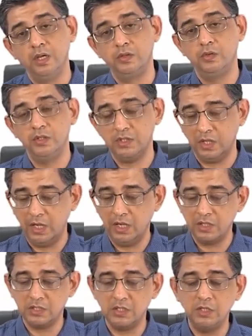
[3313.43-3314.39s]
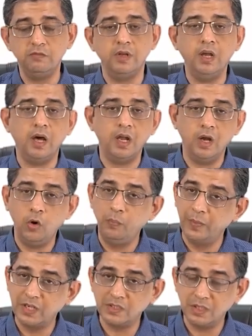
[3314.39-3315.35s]
This ASD will allow
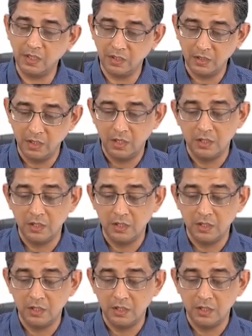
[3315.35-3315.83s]
mixing.